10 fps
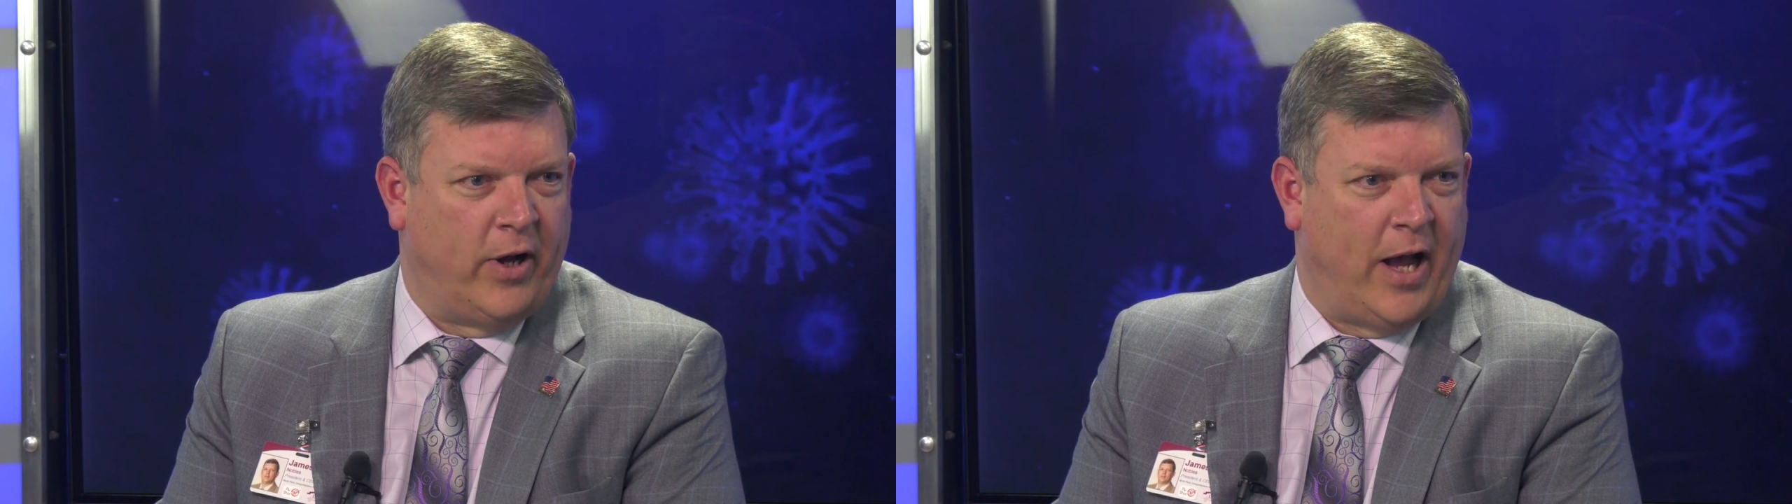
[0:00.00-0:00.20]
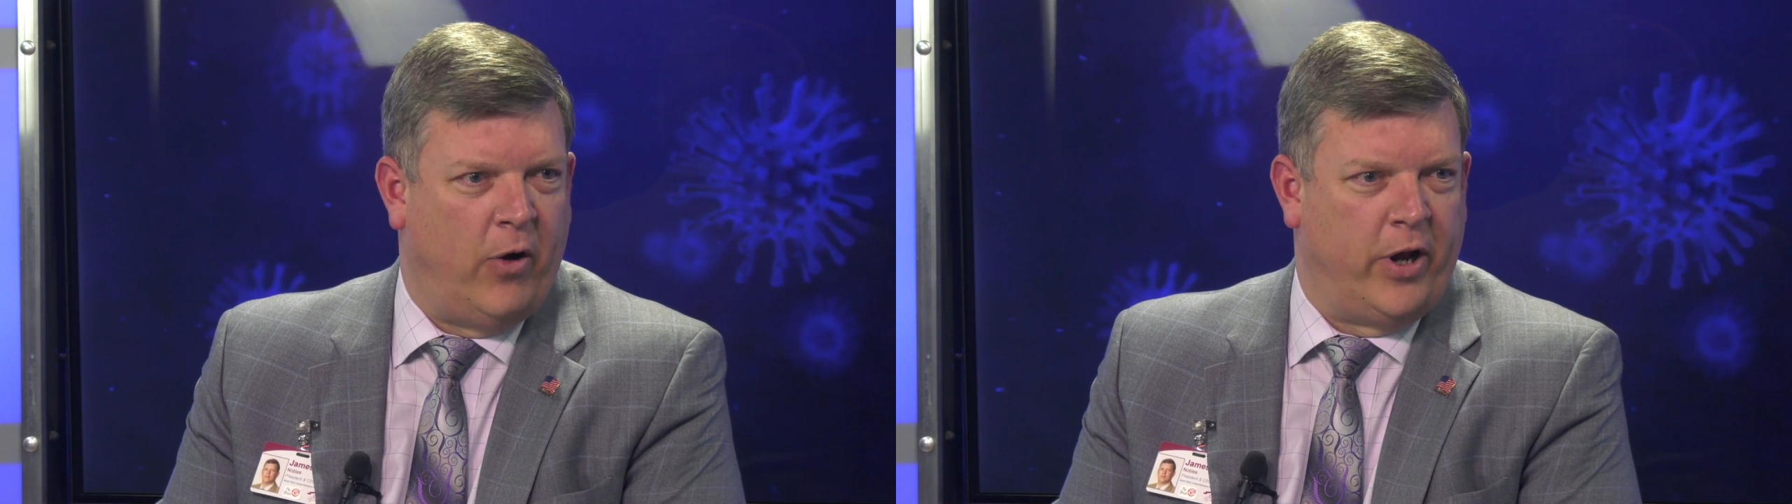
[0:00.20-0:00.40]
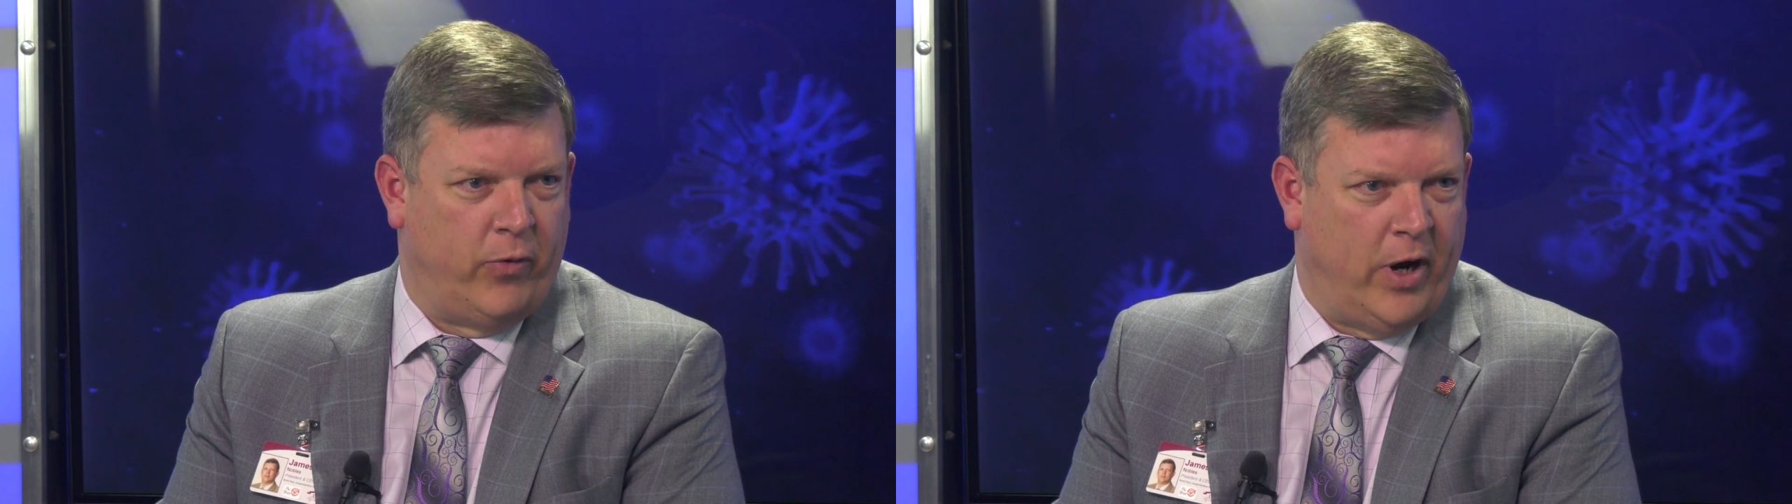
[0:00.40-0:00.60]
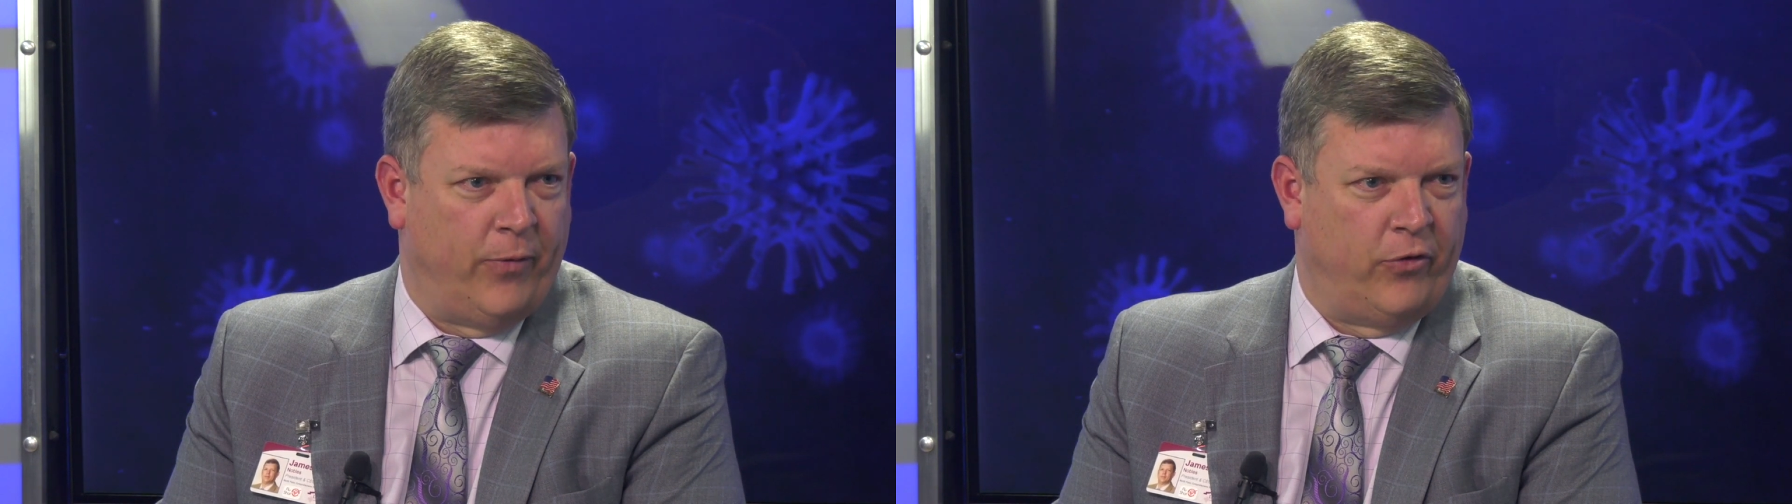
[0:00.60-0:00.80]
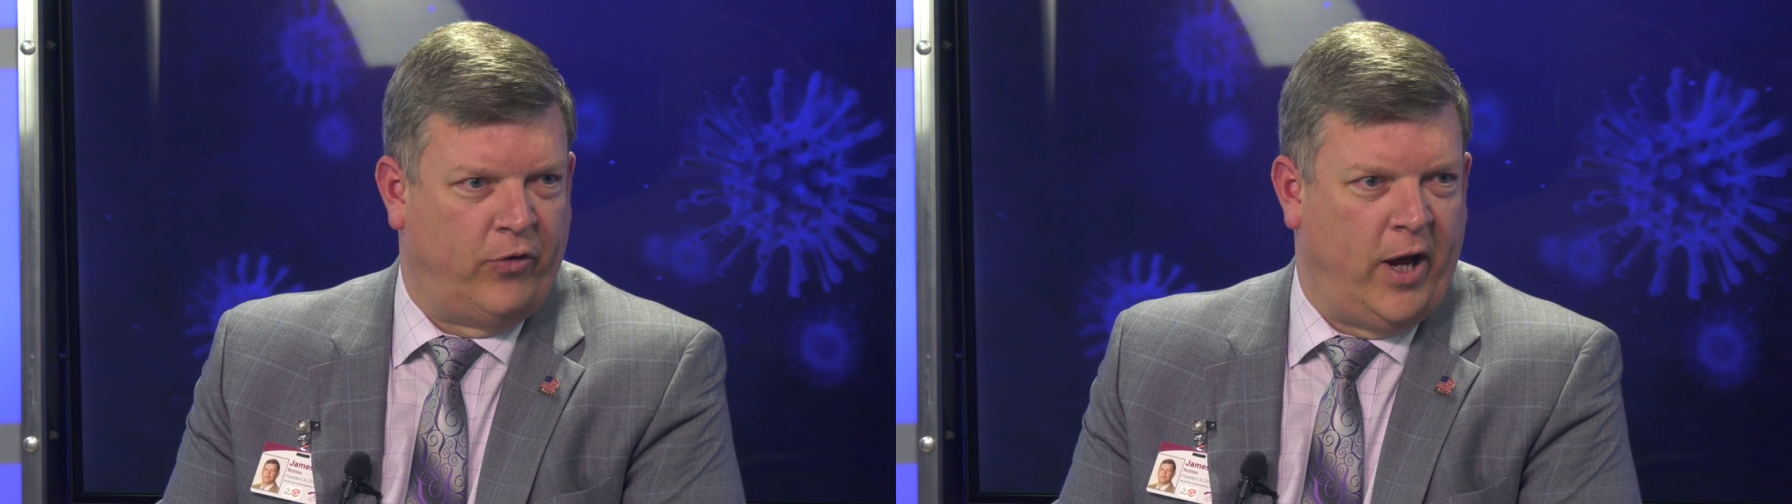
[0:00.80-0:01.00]
County and
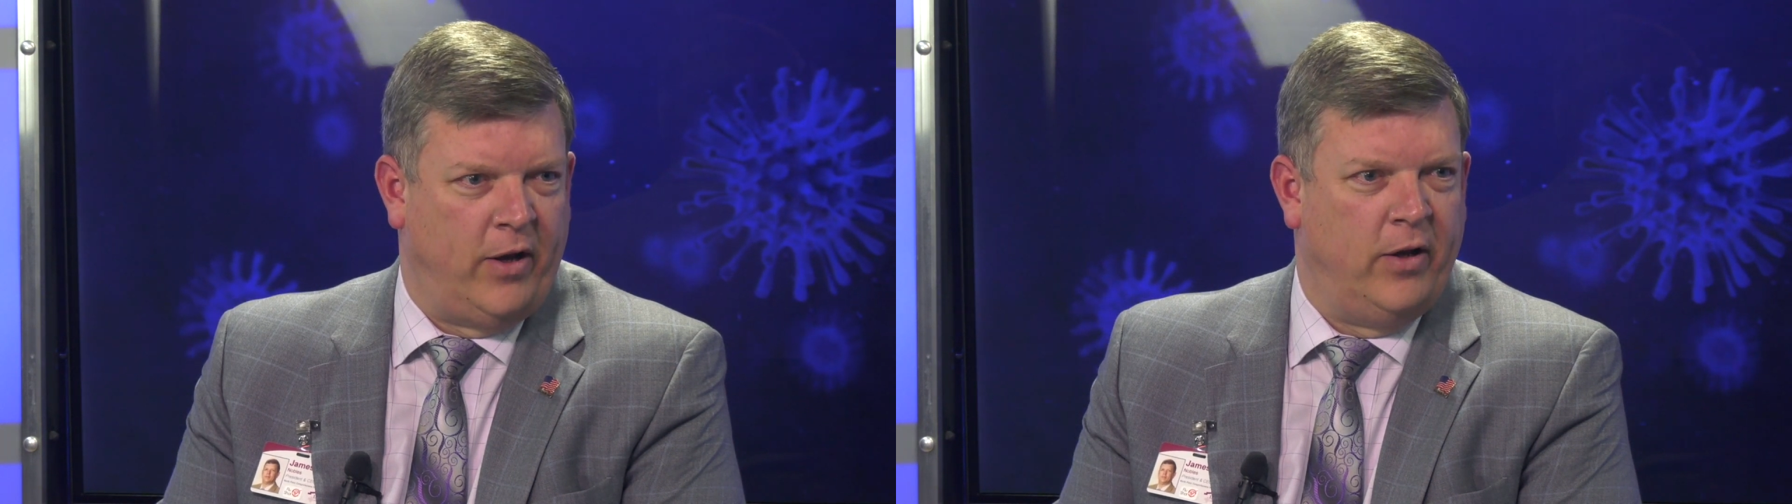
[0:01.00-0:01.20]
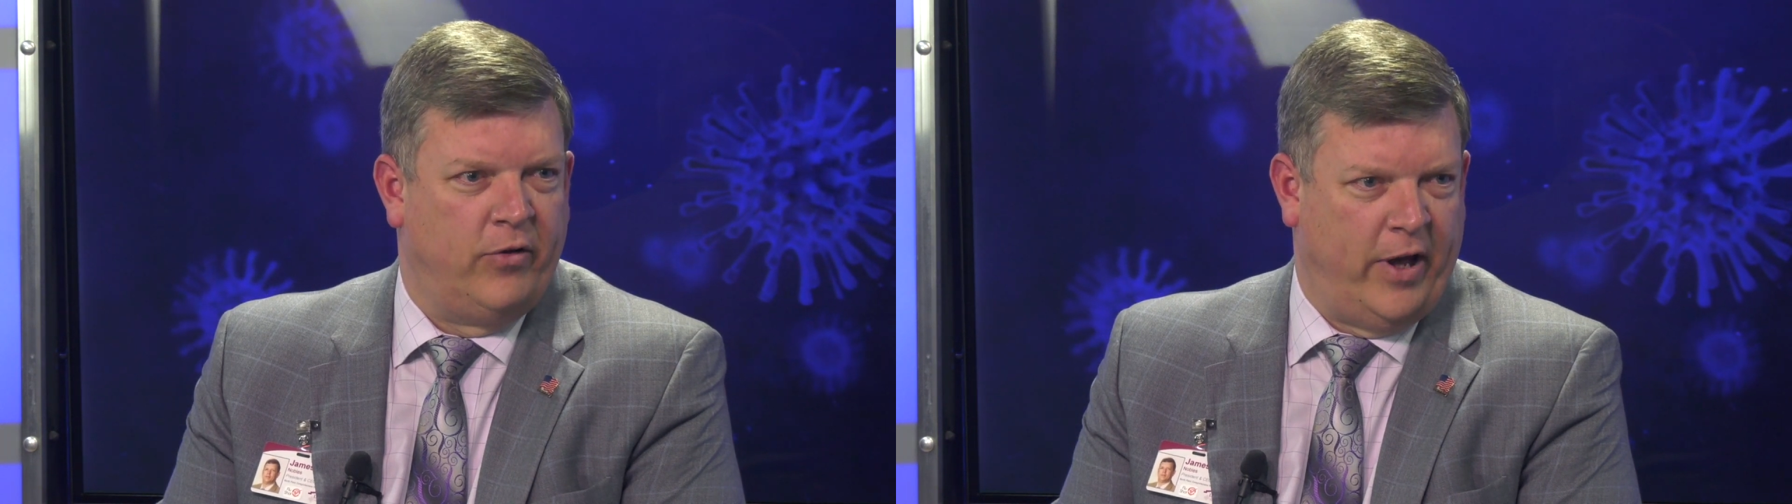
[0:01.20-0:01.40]
around the state